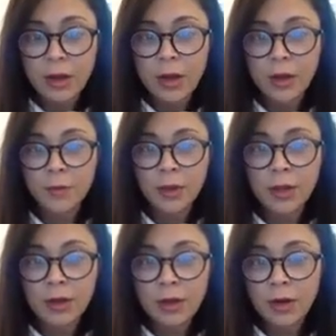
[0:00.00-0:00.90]

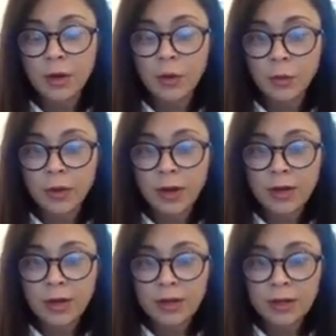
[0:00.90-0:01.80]
In here, what
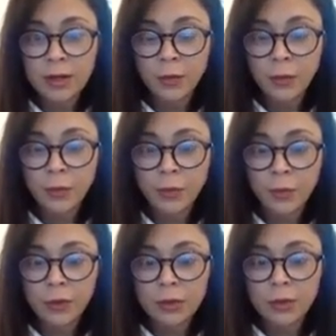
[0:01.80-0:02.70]
I tell,
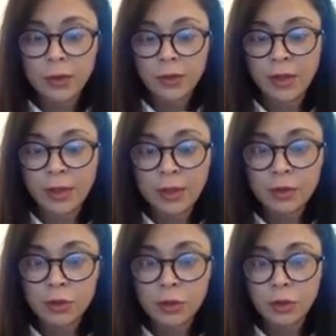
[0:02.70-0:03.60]
so and then
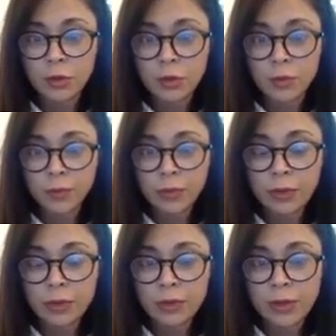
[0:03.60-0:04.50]

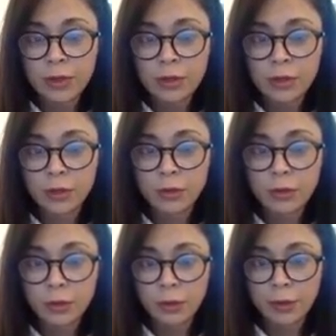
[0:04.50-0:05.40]
there's like
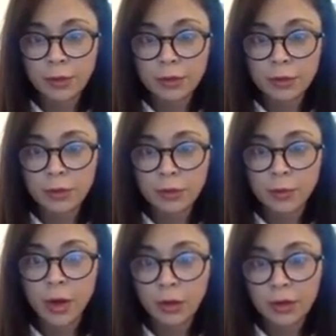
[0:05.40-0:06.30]
two
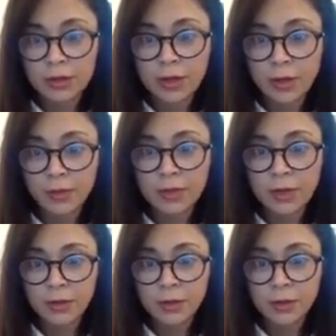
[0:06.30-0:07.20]
smaller assignments
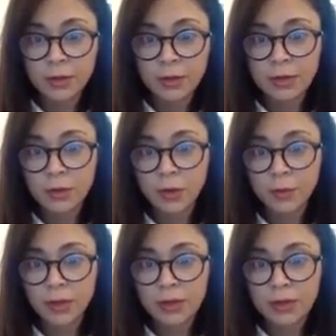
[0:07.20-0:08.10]
that you do. So this is one
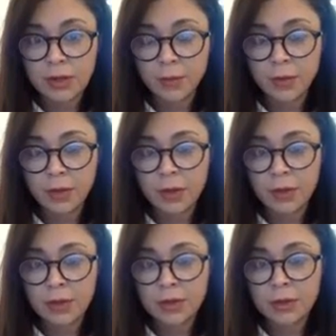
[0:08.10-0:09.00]
big assignment, and
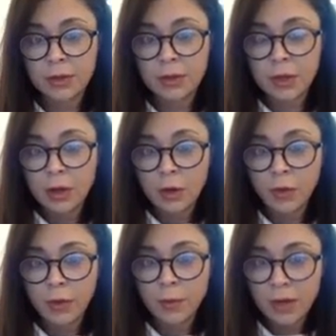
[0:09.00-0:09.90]
then this is
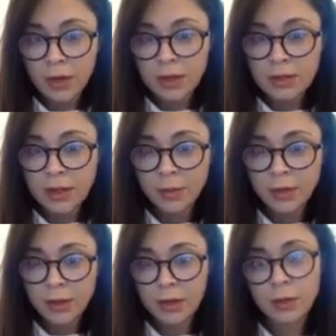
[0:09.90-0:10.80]
one mini
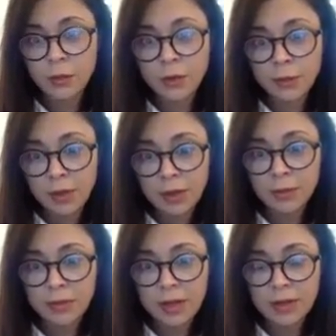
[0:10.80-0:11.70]
assignment, and then one
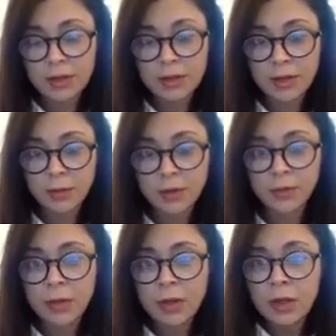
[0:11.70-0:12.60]
medium-sized assignment.
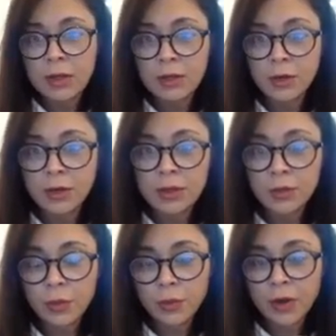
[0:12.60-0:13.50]
So in
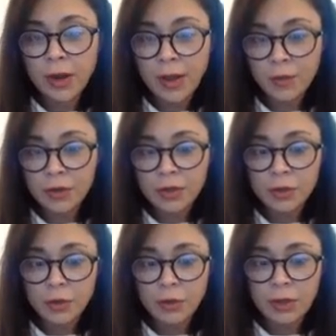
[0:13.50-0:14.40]
this one, what I have you
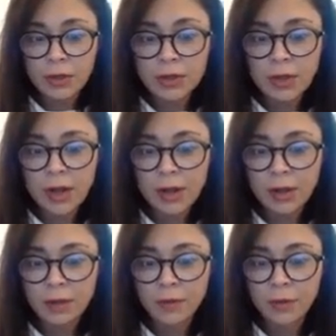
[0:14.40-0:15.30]
do is I
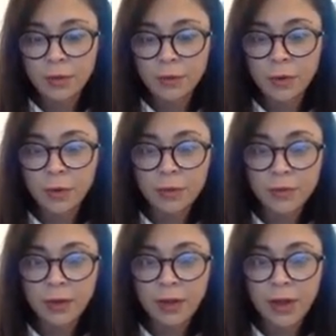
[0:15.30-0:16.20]
give you a form to
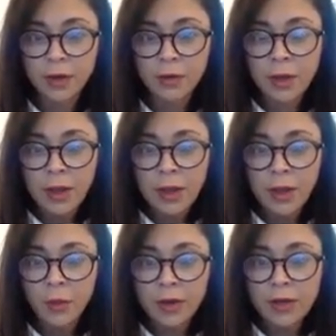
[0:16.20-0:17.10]
fill out,
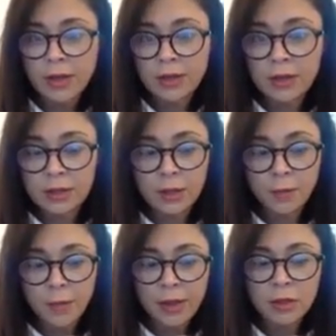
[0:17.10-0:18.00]
and what it does is
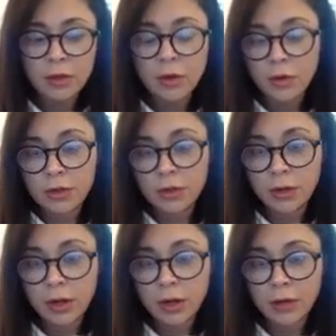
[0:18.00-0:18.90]
it makes you go into
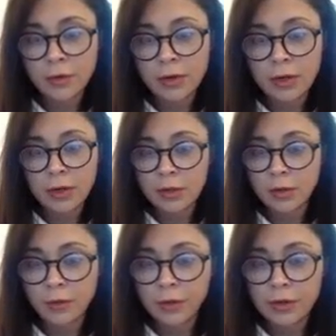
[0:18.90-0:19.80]
the Kant reading, into
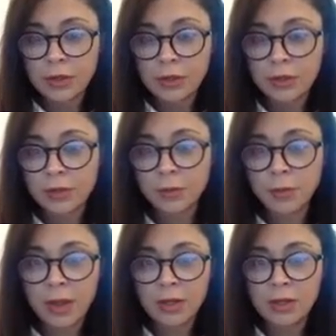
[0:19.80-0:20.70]
the first 6 or 7
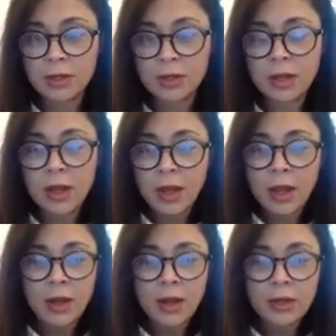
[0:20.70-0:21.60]
pages,
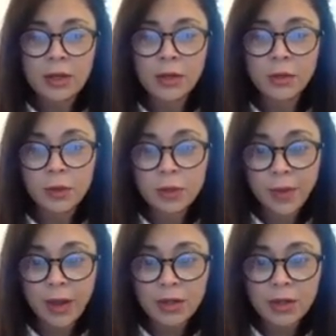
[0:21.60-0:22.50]
and I tell you which
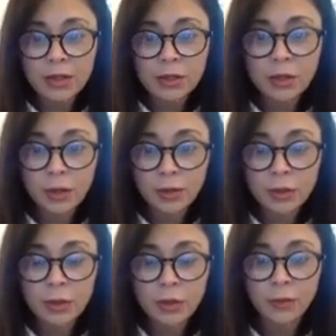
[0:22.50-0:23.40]
pages to go
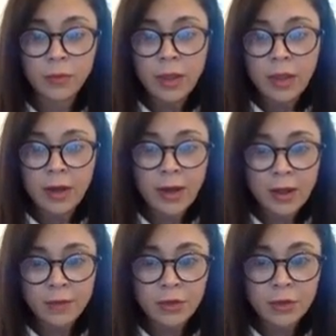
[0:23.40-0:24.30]
to, and I
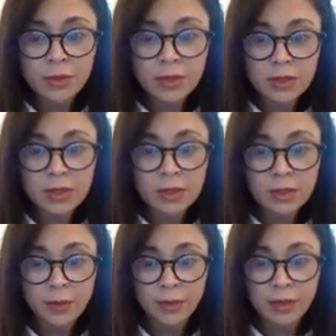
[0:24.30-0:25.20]
have you do sentence
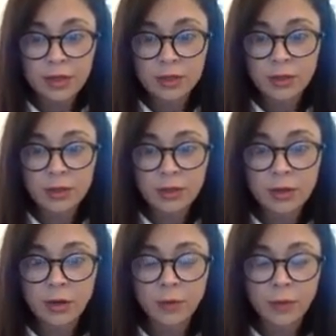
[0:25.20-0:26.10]
completion.
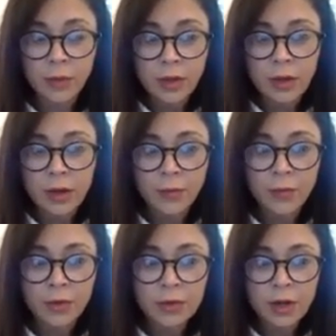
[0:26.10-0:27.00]
So
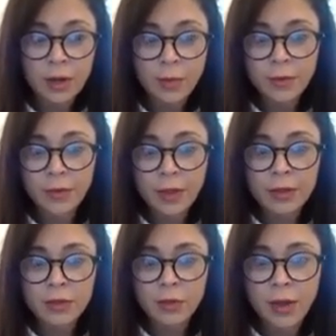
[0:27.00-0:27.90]
there's a couple of
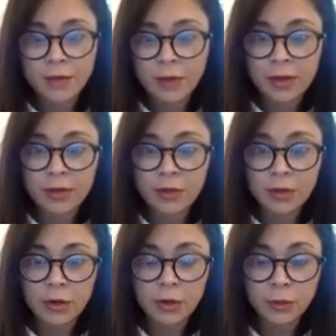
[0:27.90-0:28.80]
things where you have to answer in
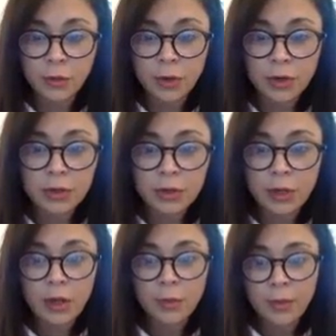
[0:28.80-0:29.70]
your own words,
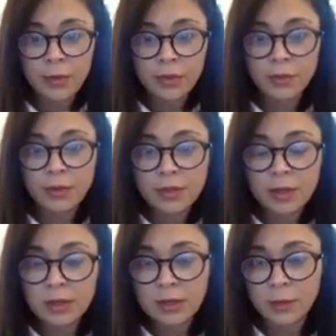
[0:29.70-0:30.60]
but most of it's
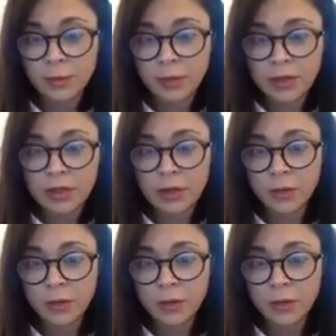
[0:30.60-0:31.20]
sentence completion.